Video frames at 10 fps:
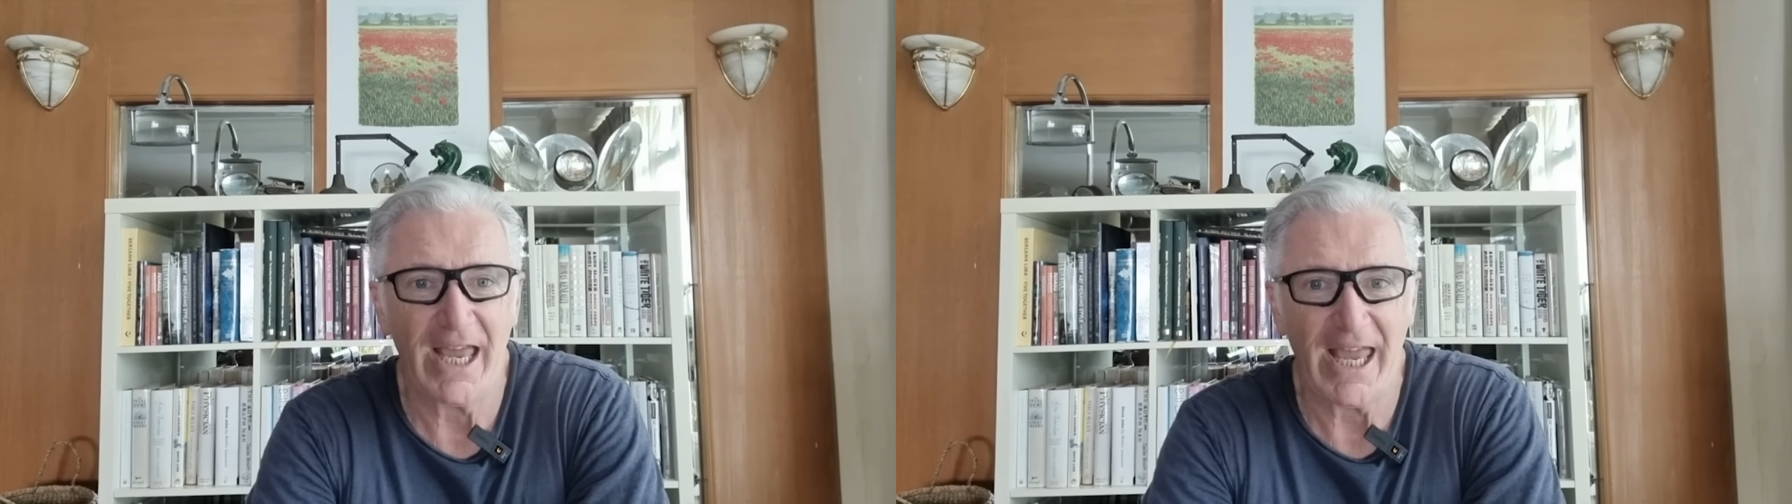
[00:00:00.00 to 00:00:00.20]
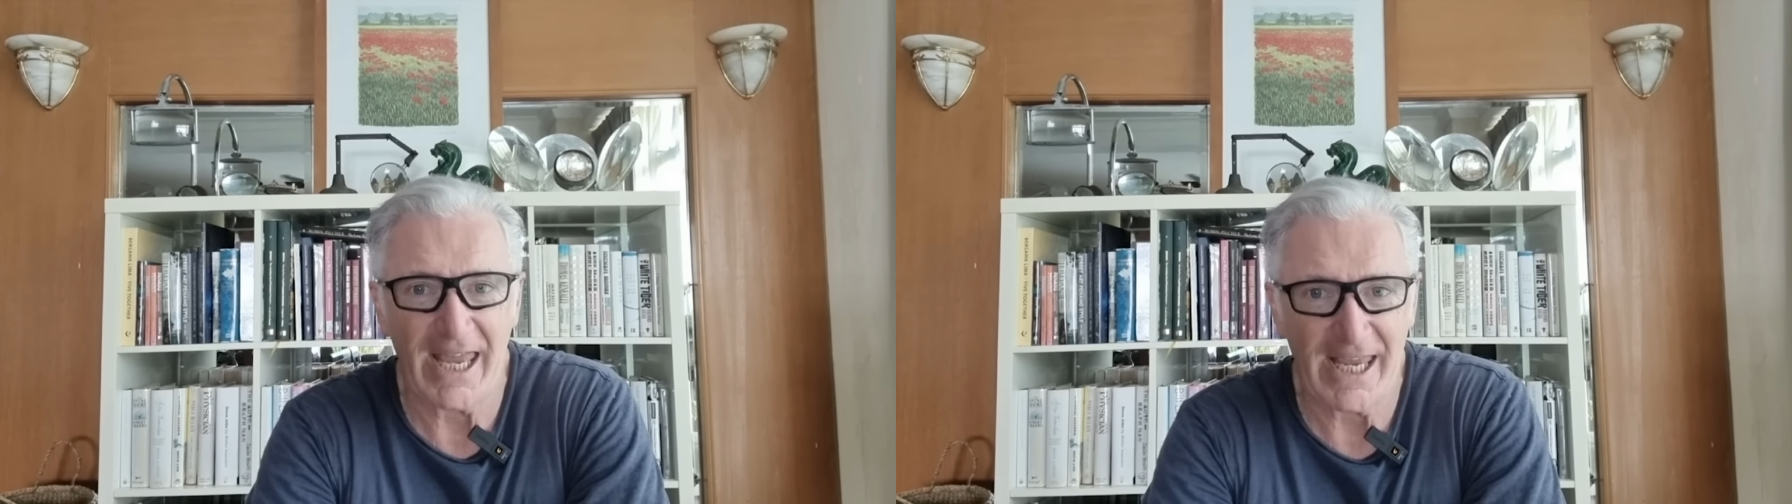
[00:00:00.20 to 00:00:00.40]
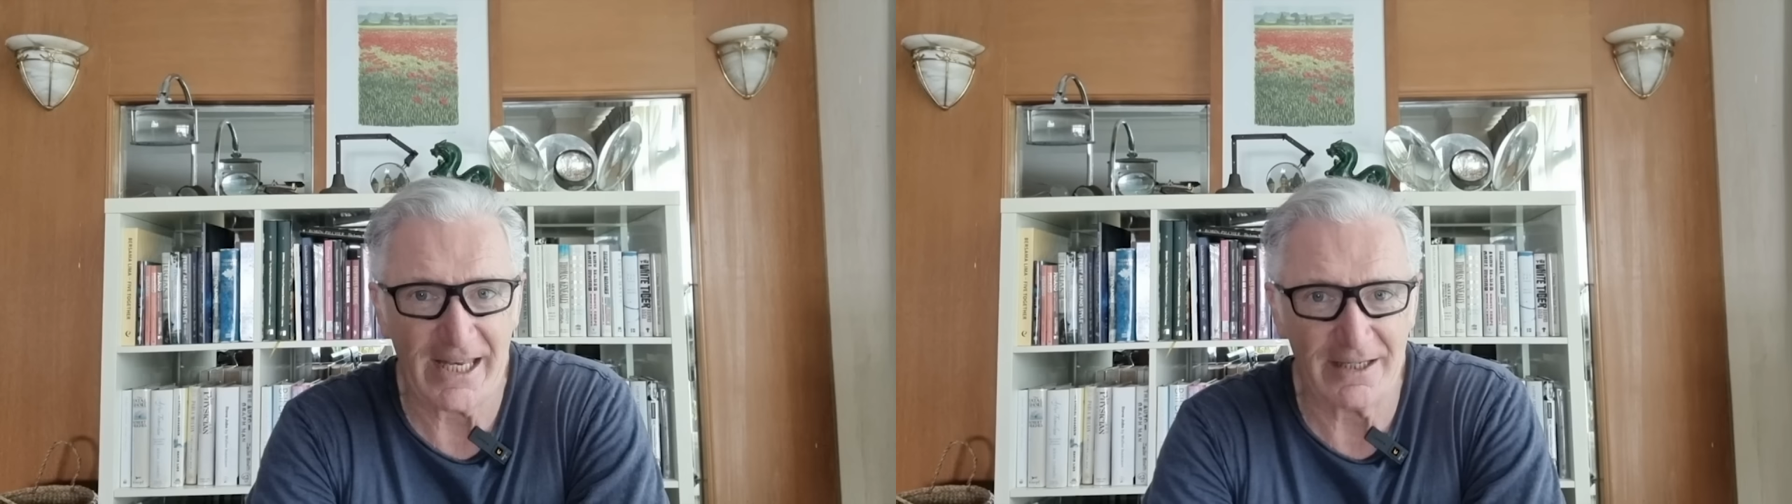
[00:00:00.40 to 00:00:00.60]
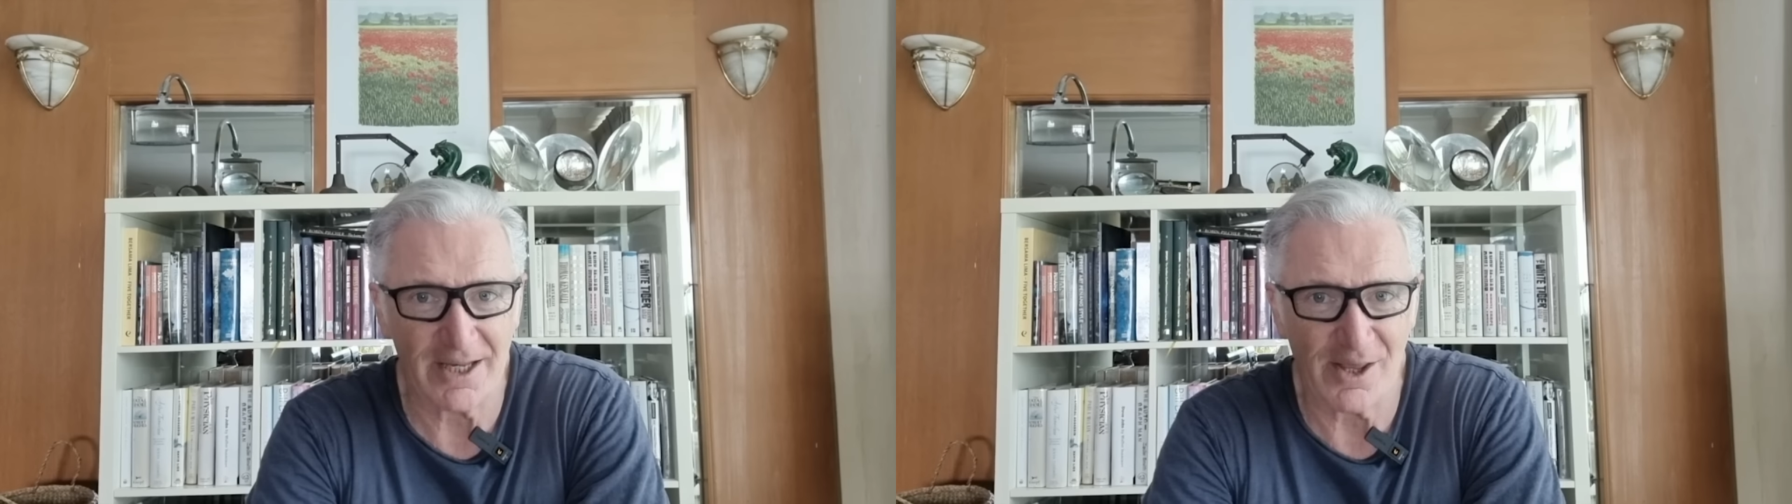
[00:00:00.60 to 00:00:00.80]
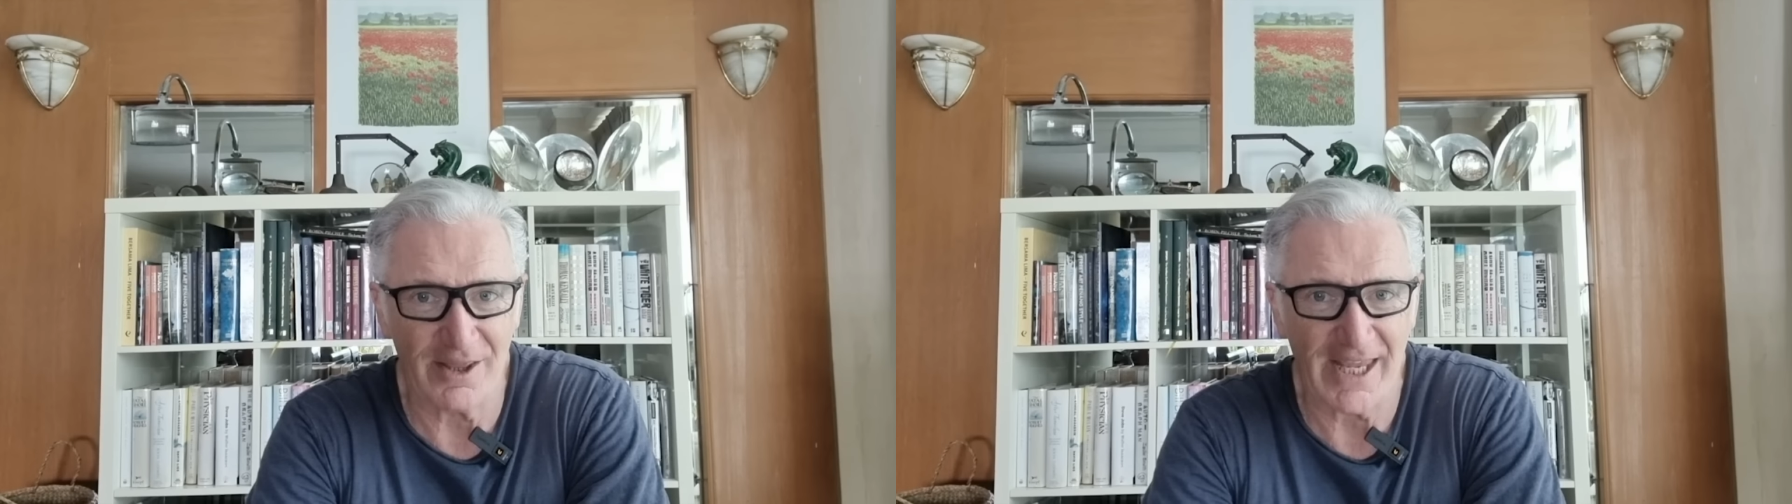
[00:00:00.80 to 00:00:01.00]
and
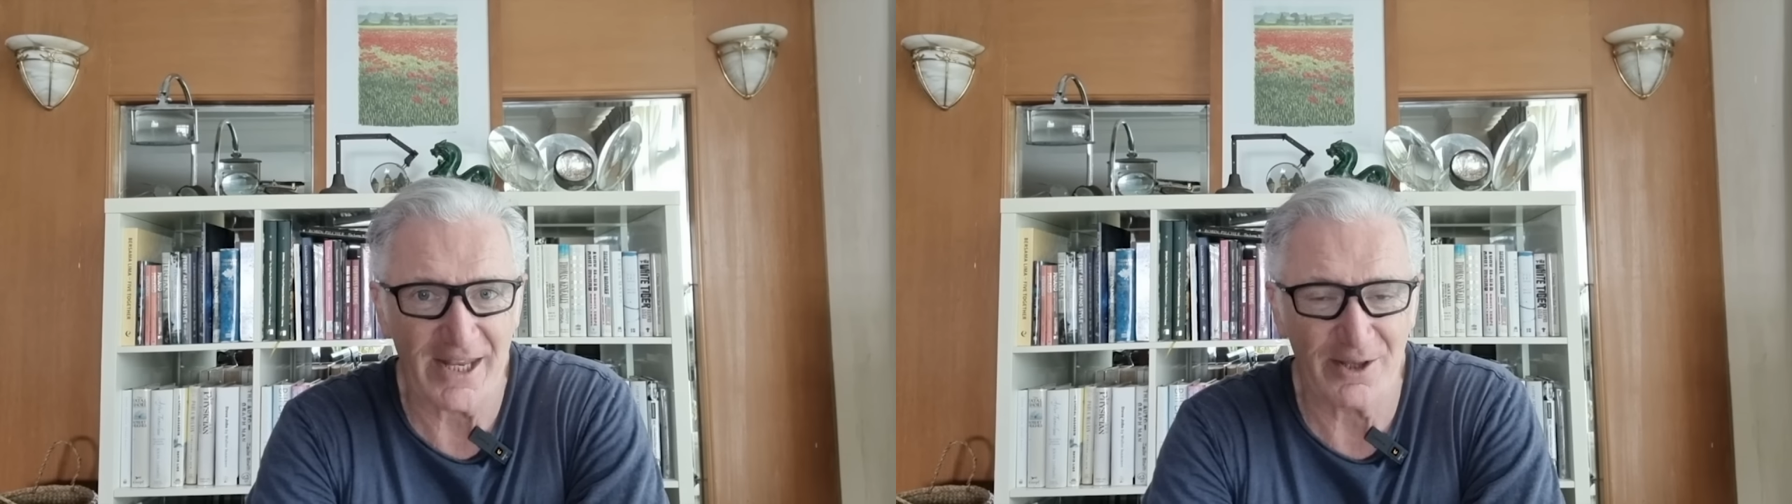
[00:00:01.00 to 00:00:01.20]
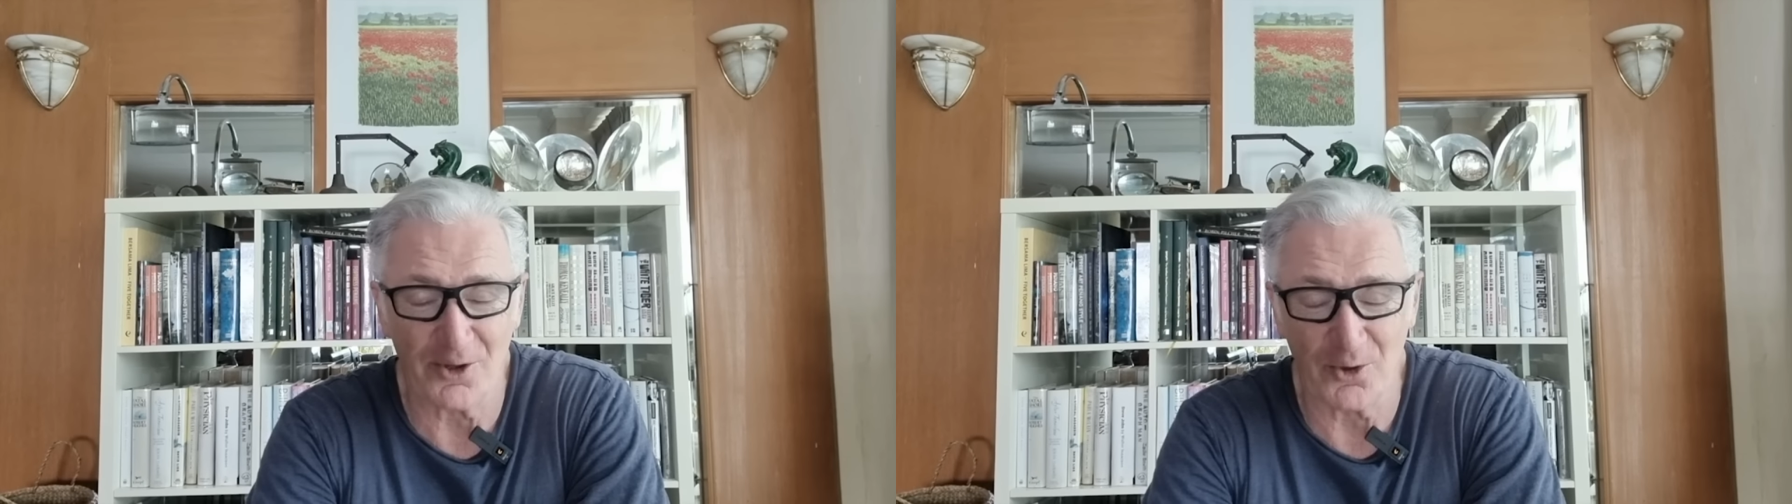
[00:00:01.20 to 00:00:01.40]
then the